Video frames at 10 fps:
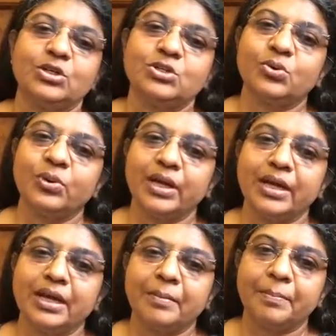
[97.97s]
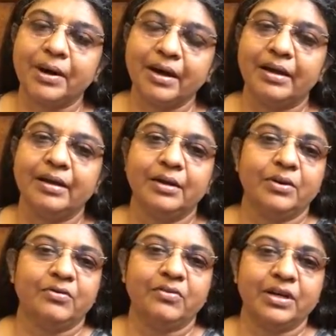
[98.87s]
So in Nepal,
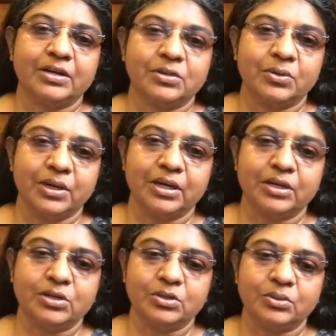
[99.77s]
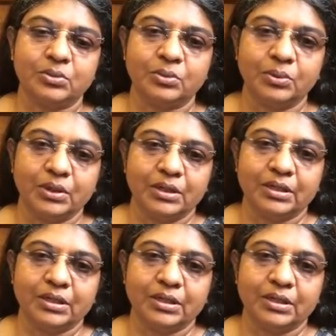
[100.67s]
we are talking to